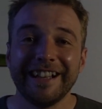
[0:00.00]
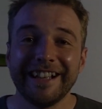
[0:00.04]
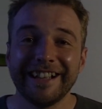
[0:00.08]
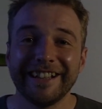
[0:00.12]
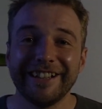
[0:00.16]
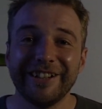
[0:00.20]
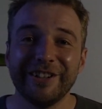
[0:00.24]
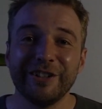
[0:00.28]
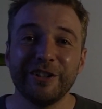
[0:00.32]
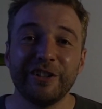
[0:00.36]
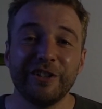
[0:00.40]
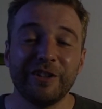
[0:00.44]

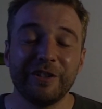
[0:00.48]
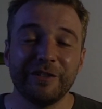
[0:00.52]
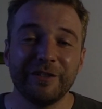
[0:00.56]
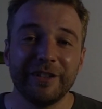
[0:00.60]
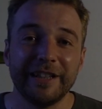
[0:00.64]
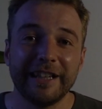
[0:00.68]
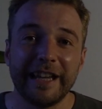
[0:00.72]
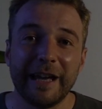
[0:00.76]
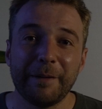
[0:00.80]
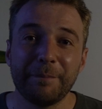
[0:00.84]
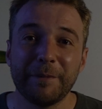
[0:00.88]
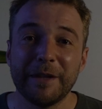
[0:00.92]
You know, you don't
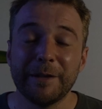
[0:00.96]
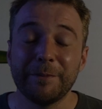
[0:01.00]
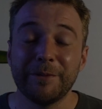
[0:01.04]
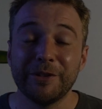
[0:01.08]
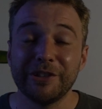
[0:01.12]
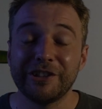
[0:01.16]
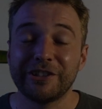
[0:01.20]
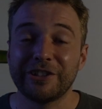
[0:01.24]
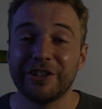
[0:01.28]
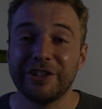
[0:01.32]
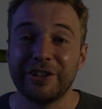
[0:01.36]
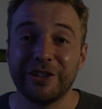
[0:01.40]
really get
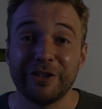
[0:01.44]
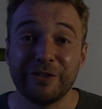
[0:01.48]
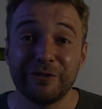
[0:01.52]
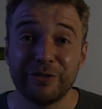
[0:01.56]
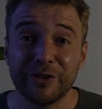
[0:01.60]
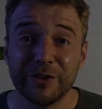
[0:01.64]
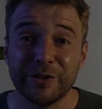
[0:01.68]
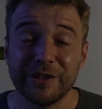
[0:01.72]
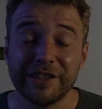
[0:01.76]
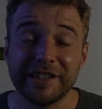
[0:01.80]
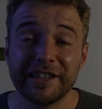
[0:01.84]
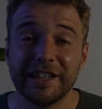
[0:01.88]
people stood on the
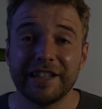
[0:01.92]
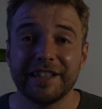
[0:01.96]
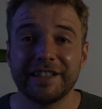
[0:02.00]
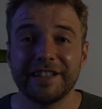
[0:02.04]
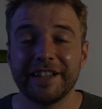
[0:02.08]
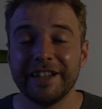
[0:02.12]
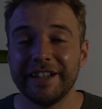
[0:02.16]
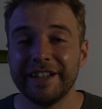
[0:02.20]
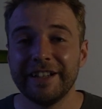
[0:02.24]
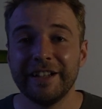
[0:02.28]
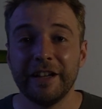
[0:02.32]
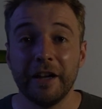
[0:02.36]
roadside
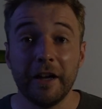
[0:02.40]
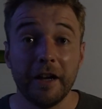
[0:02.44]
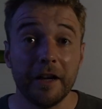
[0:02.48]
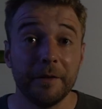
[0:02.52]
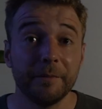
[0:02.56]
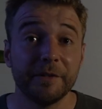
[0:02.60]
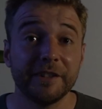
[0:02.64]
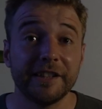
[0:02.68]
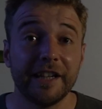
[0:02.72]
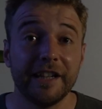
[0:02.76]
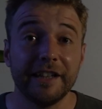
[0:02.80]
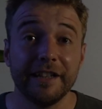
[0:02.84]

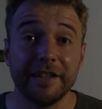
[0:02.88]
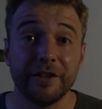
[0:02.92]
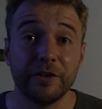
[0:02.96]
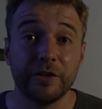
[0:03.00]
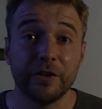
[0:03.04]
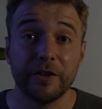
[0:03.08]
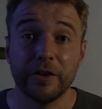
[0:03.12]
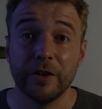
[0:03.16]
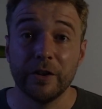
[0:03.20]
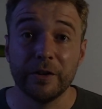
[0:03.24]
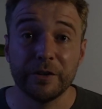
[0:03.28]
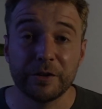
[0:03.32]
selling
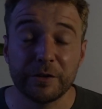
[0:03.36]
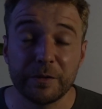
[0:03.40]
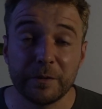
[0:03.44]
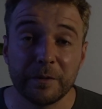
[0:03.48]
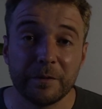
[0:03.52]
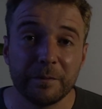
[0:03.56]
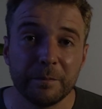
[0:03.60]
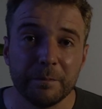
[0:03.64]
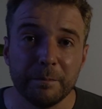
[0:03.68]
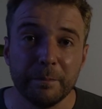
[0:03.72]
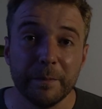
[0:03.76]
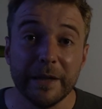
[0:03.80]
cooked
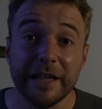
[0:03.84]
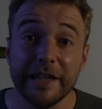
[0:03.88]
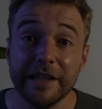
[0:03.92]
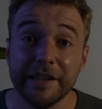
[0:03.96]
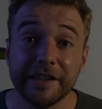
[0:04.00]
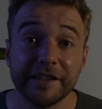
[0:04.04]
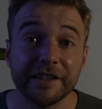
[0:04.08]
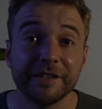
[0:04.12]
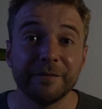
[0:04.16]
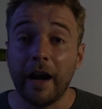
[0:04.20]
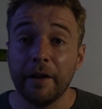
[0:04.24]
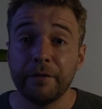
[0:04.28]

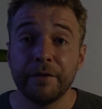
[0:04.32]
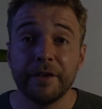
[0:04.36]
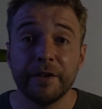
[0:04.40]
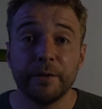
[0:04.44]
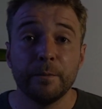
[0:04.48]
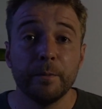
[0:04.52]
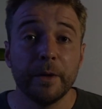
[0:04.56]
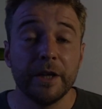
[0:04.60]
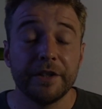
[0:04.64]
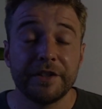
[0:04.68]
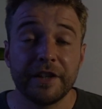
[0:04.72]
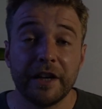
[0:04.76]
meats. I feel
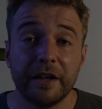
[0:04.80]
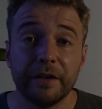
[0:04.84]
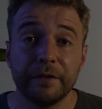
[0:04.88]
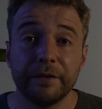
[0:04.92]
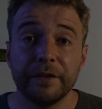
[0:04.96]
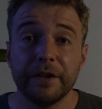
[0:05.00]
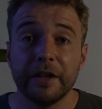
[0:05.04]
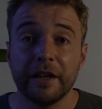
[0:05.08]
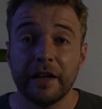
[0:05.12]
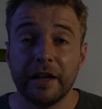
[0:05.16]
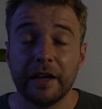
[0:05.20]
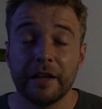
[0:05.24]
much
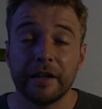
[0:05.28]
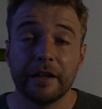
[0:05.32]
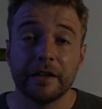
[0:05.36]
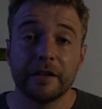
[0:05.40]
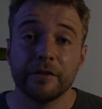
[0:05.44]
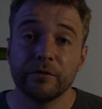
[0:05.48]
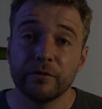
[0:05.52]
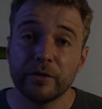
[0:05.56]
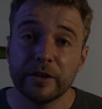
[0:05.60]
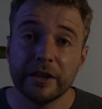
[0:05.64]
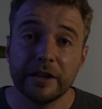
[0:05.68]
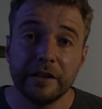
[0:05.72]
healthier and
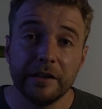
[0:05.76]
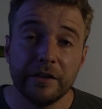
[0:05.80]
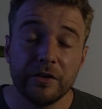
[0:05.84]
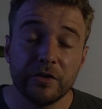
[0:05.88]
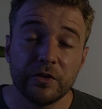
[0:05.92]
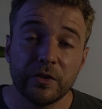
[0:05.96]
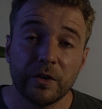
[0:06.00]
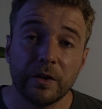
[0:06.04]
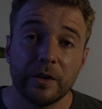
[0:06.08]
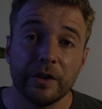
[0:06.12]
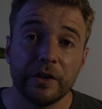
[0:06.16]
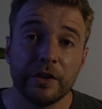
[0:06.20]
I really
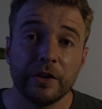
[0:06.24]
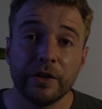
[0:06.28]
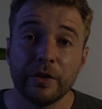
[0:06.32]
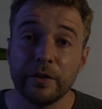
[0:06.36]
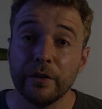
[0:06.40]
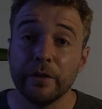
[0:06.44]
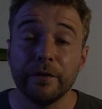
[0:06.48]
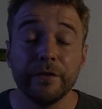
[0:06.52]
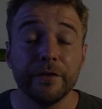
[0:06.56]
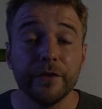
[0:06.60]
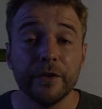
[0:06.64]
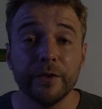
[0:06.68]
enjoy
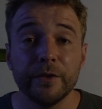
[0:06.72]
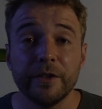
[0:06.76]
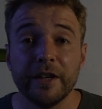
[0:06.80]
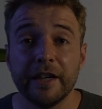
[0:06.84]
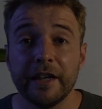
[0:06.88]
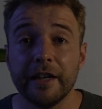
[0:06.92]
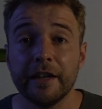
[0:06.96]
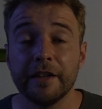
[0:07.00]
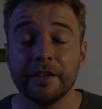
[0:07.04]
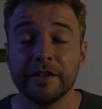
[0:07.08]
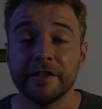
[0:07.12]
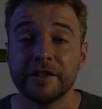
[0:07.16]
the food
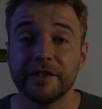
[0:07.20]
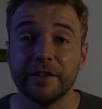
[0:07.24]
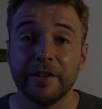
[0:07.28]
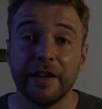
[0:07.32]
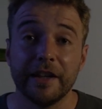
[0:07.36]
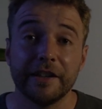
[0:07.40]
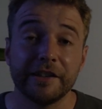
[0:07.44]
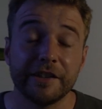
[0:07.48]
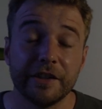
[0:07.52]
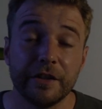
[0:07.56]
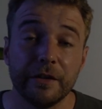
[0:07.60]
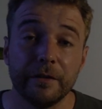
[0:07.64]
here, so
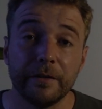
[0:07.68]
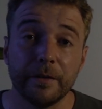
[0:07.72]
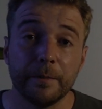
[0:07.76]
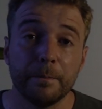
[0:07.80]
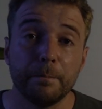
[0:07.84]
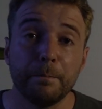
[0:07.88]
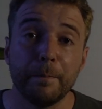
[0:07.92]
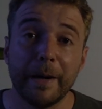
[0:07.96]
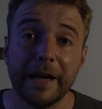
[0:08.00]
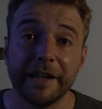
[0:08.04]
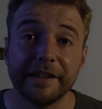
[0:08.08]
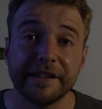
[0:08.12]
that's another
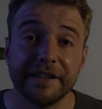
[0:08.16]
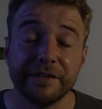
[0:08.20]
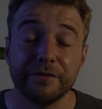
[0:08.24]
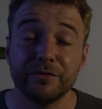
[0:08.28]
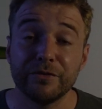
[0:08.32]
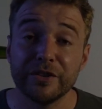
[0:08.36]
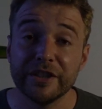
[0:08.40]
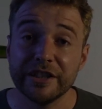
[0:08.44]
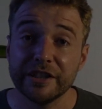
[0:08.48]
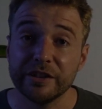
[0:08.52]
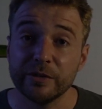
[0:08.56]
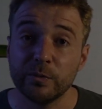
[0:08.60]

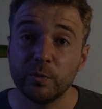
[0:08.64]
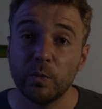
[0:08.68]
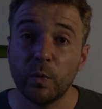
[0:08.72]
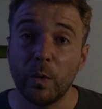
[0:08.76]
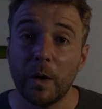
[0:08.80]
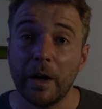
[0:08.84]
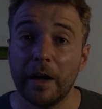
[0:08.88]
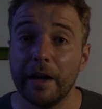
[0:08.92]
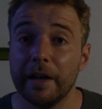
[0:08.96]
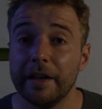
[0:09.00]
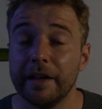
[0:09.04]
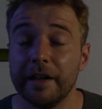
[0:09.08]
massive reason
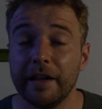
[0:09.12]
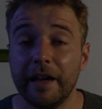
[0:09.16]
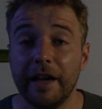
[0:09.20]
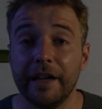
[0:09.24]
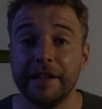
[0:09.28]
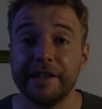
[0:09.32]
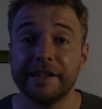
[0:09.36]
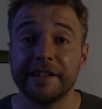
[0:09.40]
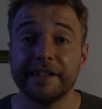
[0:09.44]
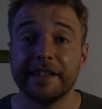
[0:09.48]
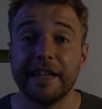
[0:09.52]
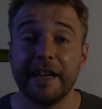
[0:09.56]
why
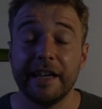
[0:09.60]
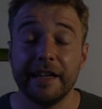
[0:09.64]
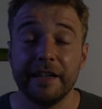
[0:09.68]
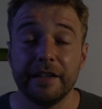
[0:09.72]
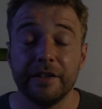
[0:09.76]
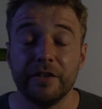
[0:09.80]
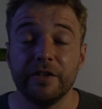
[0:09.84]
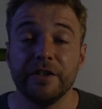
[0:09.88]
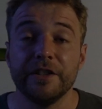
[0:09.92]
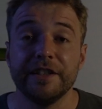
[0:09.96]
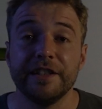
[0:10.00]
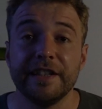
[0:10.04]
I stay
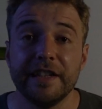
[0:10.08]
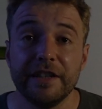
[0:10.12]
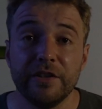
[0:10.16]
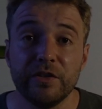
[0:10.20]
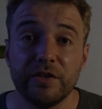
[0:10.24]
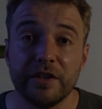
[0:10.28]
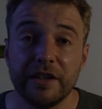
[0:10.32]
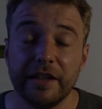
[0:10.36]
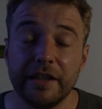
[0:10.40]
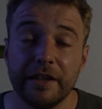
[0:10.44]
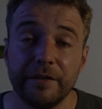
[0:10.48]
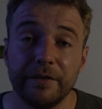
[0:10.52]
and continue
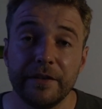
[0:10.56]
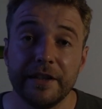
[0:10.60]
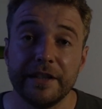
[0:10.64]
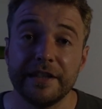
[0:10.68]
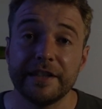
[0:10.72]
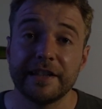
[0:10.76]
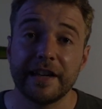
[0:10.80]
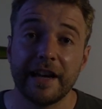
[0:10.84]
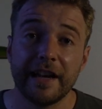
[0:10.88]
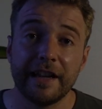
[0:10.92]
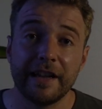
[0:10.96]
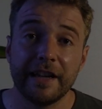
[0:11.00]
to live in
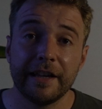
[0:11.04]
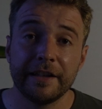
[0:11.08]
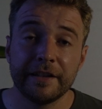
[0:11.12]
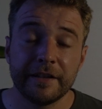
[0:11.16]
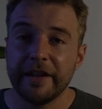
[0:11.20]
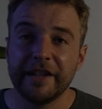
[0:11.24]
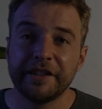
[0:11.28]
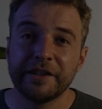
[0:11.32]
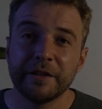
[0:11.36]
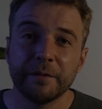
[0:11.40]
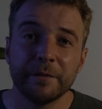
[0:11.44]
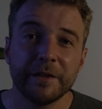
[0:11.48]
Thailand.
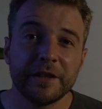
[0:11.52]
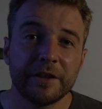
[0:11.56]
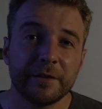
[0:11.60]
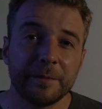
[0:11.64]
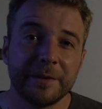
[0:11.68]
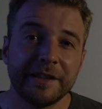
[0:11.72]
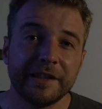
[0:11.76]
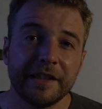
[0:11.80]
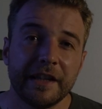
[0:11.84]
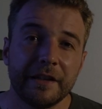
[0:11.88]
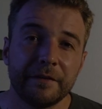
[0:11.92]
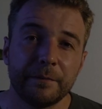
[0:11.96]
There's something to
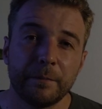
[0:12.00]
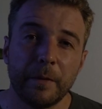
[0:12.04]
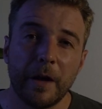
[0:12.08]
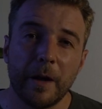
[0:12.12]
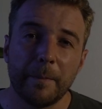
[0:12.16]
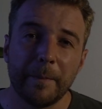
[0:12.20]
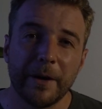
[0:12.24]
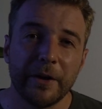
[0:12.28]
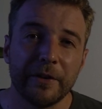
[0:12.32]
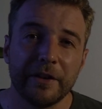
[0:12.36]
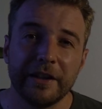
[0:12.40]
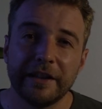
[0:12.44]
be said
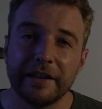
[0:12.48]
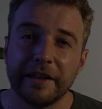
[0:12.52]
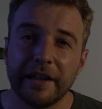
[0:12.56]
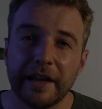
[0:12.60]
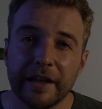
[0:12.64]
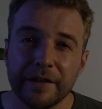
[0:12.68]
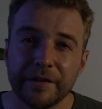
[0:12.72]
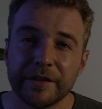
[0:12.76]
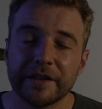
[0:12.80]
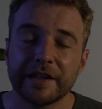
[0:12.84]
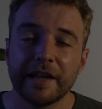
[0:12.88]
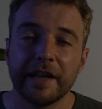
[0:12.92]
about the
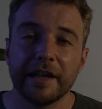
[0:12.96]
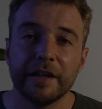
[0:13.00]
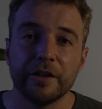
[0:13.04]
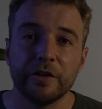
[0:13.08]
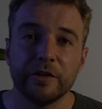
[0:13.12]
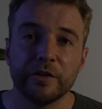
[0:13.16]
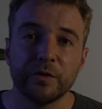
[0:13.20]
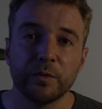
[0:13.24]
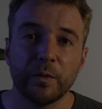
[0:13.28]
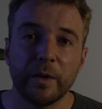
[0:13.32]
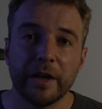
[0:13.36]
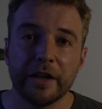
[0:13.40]
lifestyle
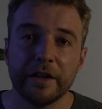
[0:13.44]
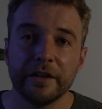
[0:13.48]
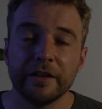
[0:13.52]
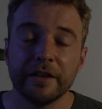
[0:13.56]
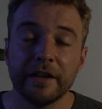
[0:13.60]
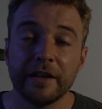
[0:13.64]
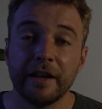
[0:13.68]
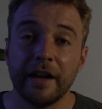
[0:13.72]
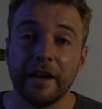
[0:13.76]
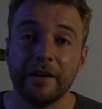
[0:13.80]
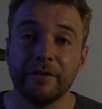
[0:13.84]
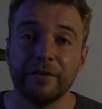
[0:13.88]
as well.
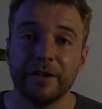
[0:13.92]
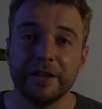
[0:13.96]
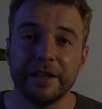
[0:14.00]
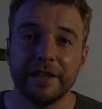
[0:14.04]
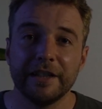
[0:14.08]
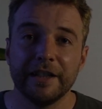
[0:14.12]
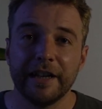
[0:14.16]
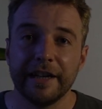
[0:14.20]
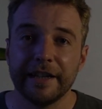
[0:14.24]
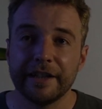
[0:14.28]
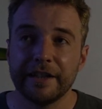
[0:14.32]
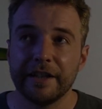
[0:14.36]
I really
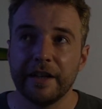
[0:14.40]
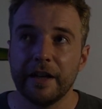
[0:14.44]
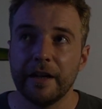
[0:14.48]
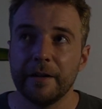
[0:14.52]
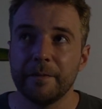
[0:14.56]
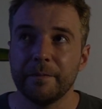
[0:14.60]
like,